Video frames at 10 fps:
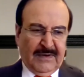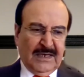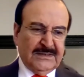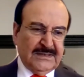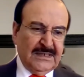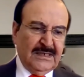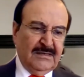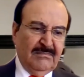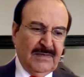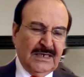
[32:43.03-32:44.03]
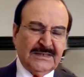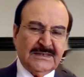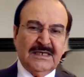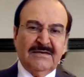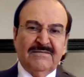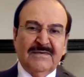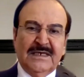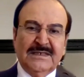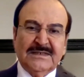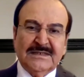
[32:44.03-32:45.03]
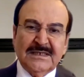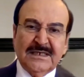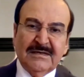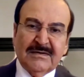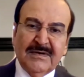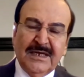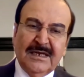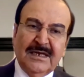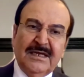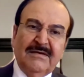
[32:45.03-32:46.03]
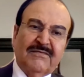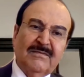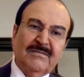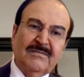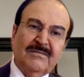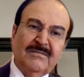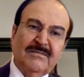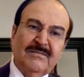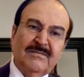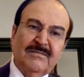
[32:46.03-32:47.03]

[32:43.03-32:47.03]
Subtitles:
if I say myself, is really from the